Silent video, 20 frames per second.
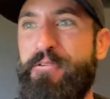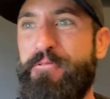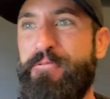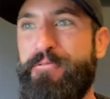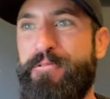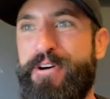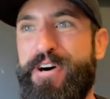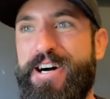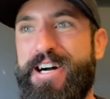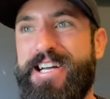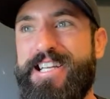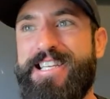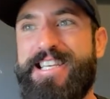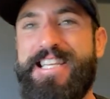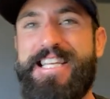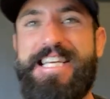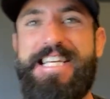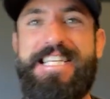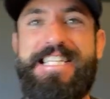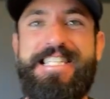
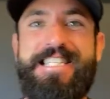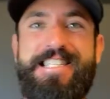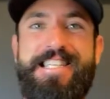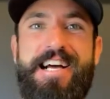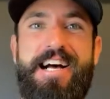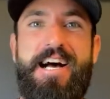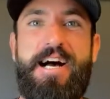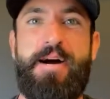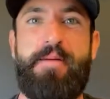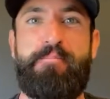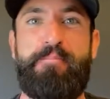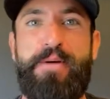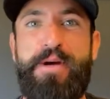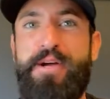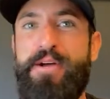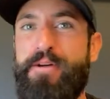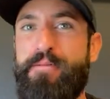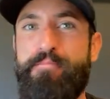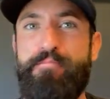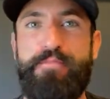what is up,
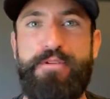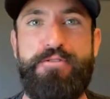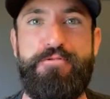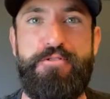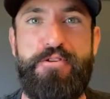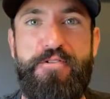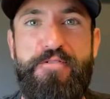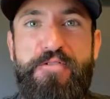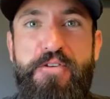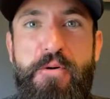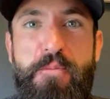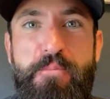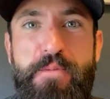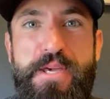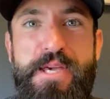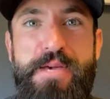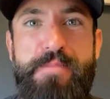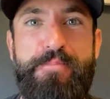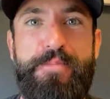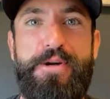beautiful
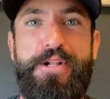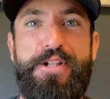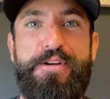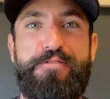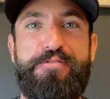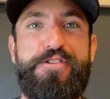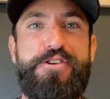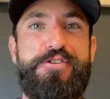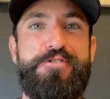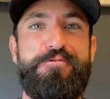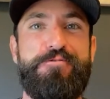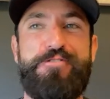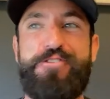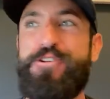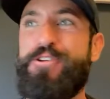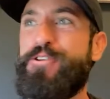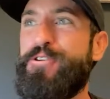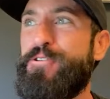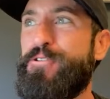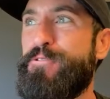people of
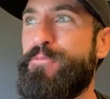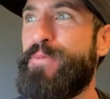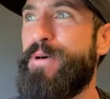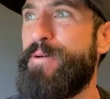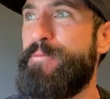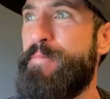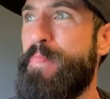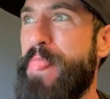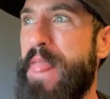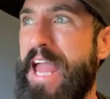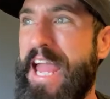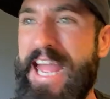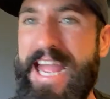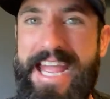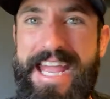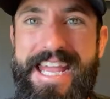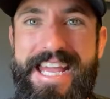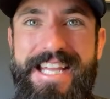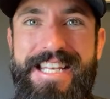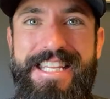YouTube?
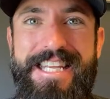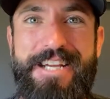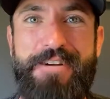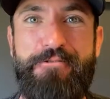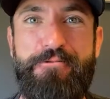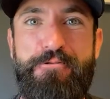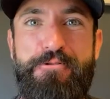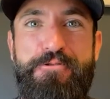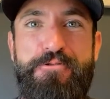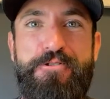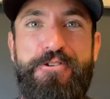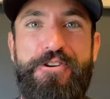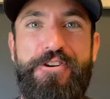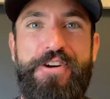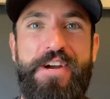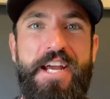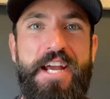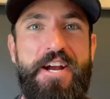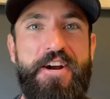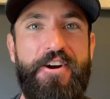Andy
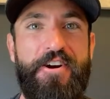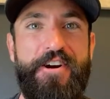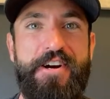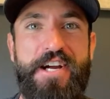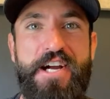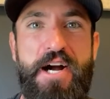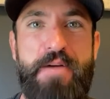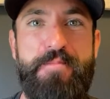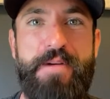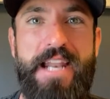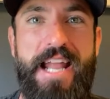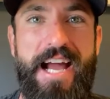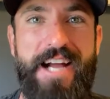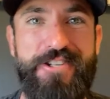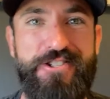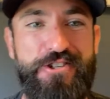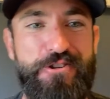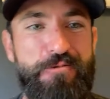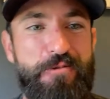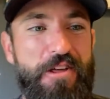Krueger here, coming
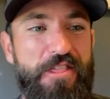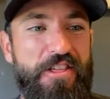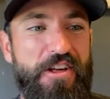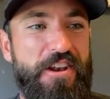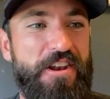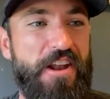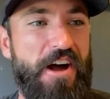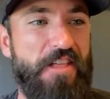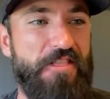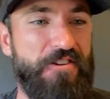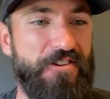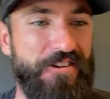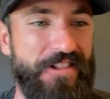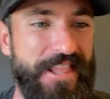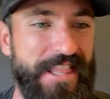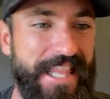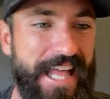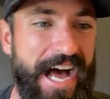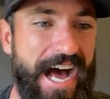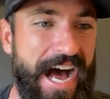at you with
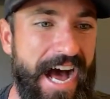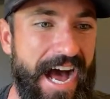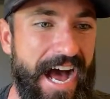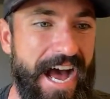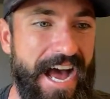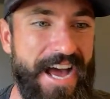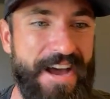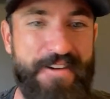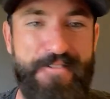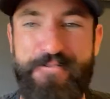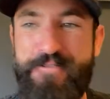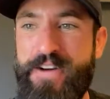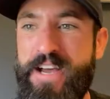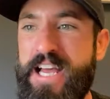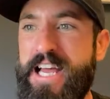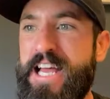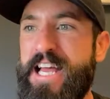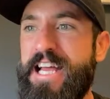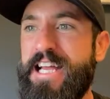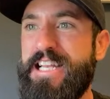another live.
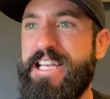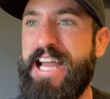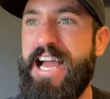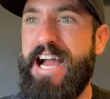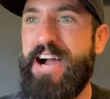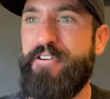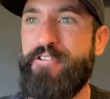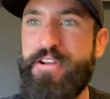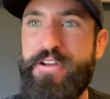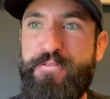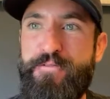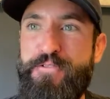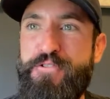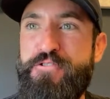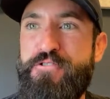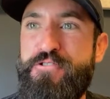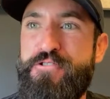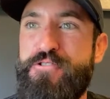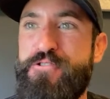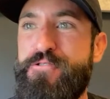Now, if
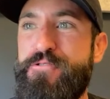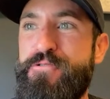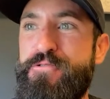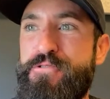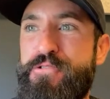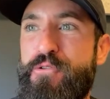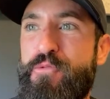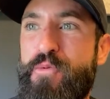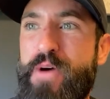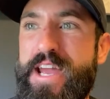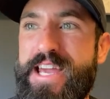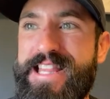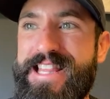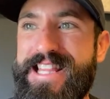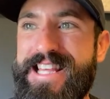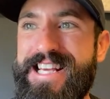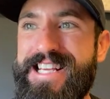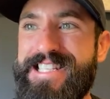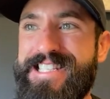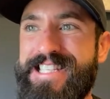you're new, the way
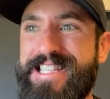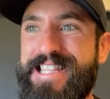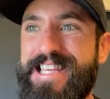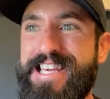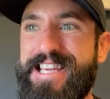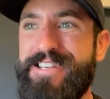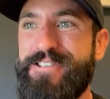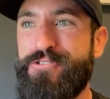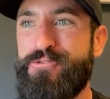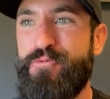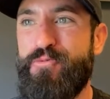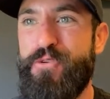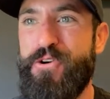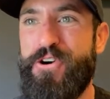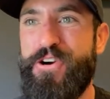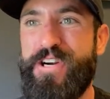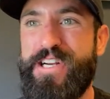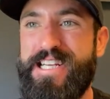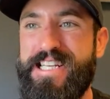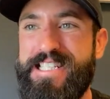these things
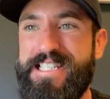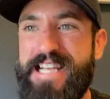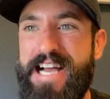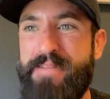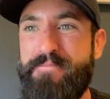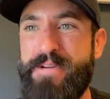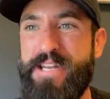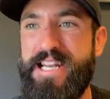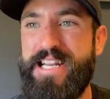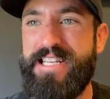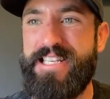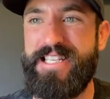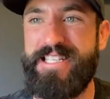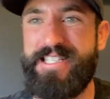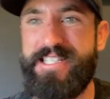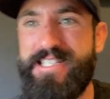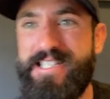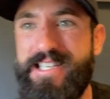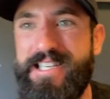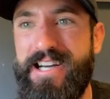work is I'm gonna
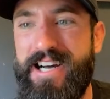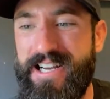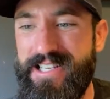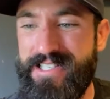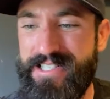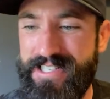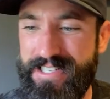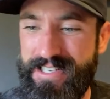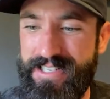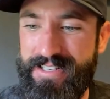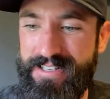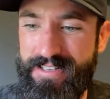discuss